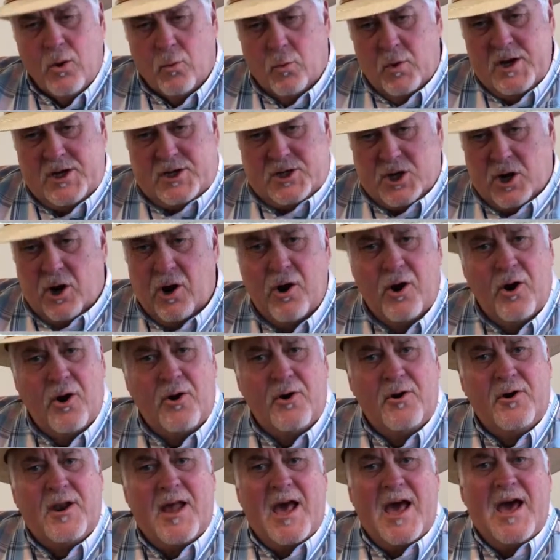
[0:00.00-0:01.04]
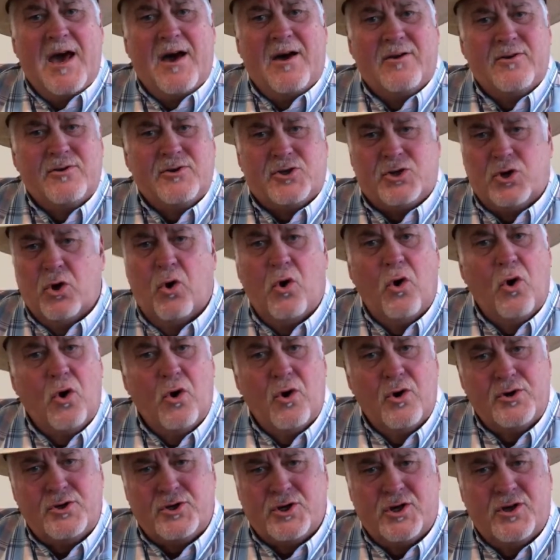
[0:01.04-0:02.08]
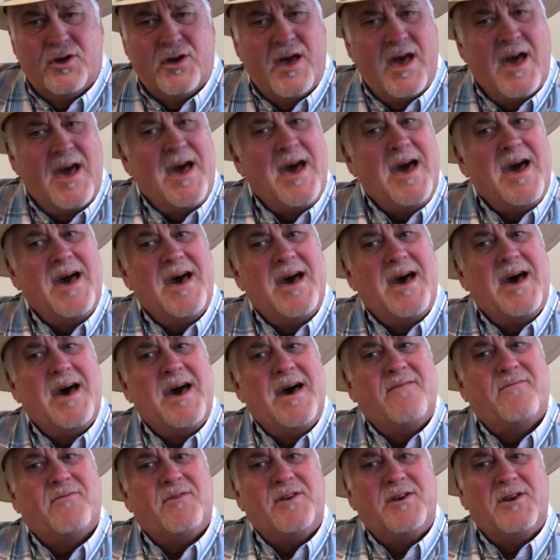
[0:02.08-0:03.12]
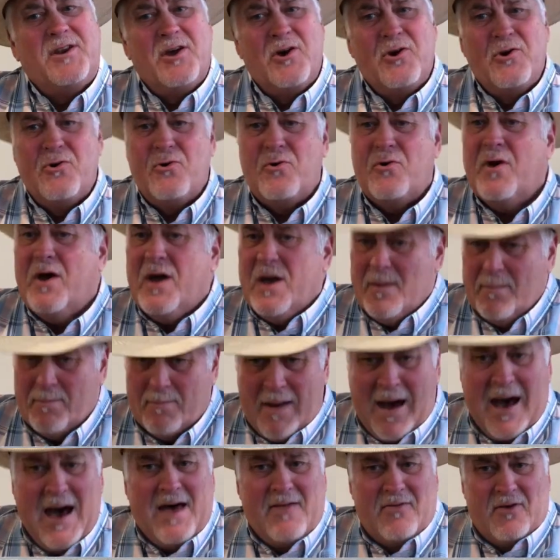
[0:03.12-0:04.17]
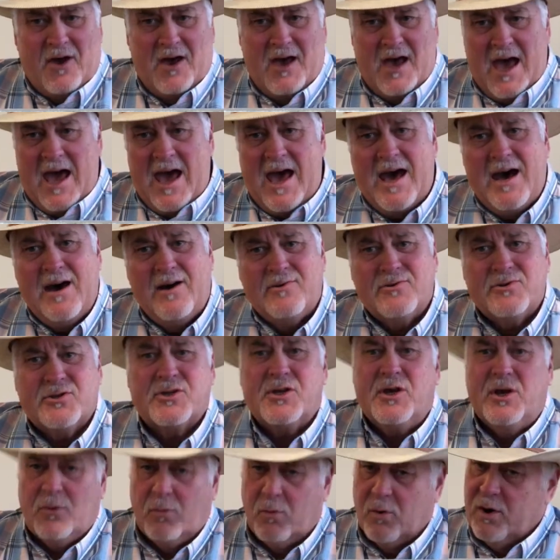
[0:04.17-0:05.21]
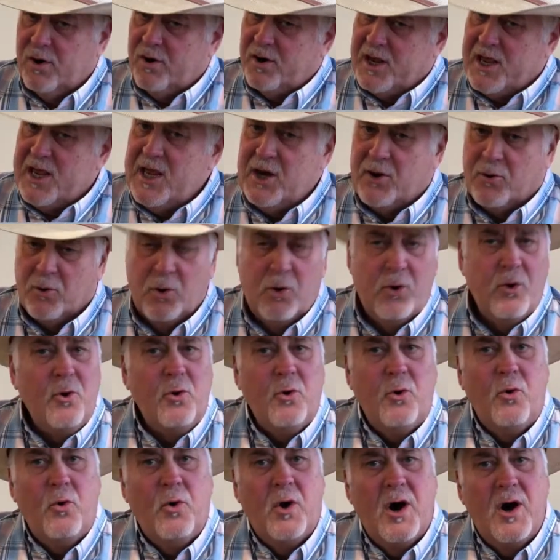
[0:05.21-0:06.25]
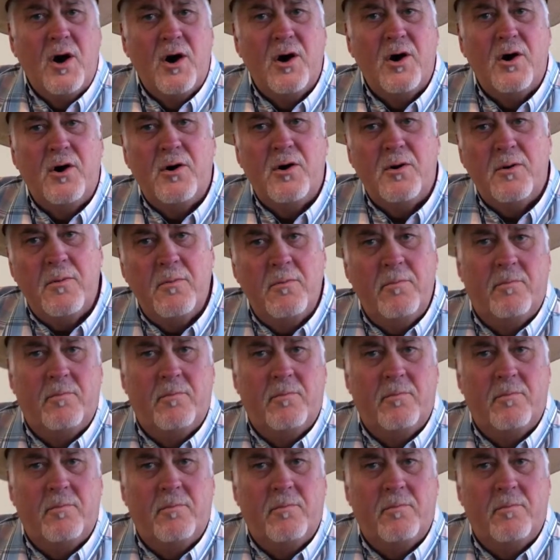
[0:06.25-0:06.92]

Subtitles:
We turned down Georgia Avenue by the house he grew up.